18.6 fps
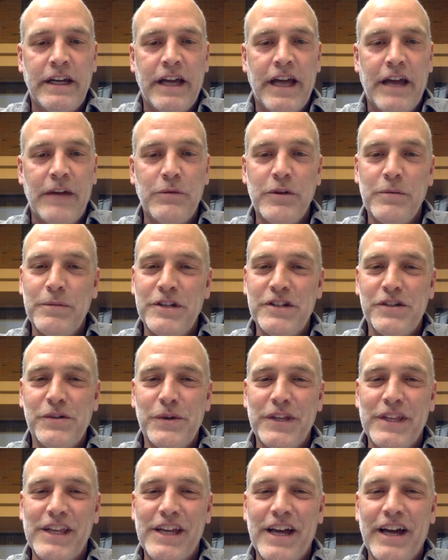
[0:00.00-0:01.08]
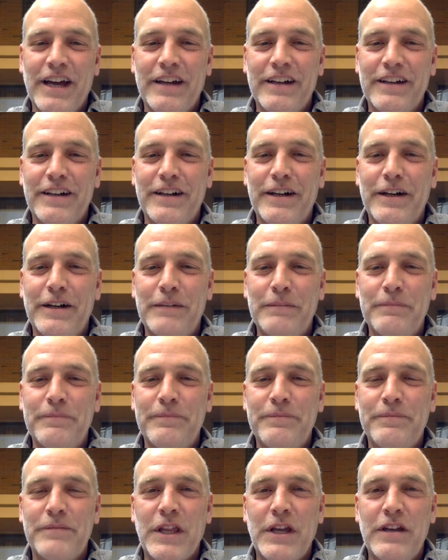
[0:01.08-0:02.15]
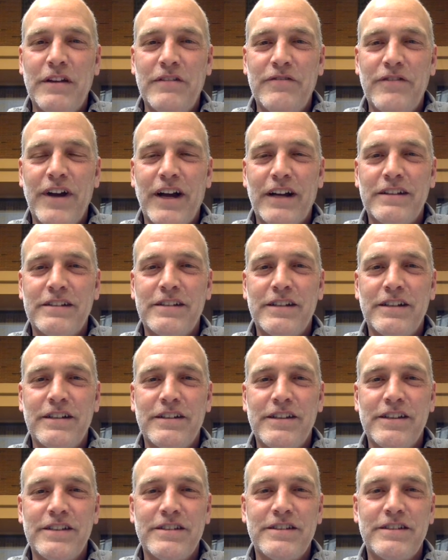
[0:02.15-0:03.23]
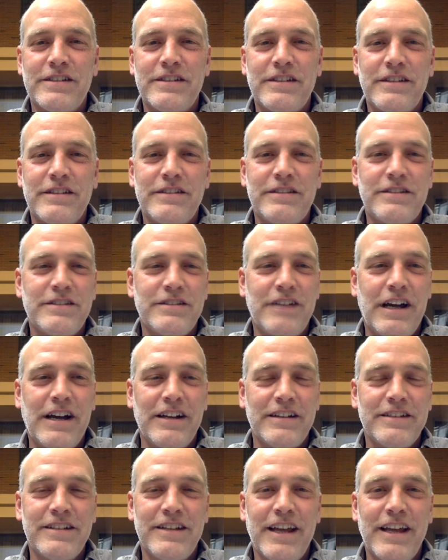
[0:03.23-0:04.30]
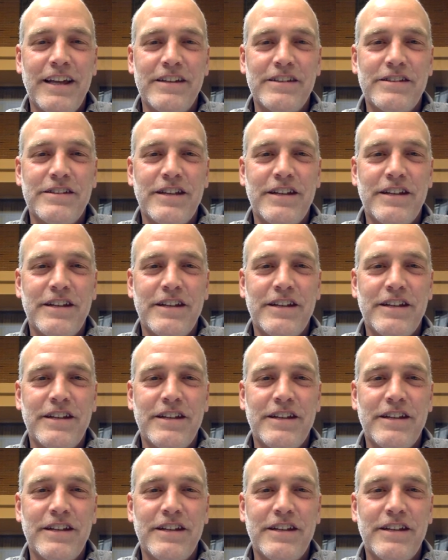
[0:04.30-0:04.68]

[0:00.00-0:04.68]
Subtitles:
And we've been doing that. In fact, today is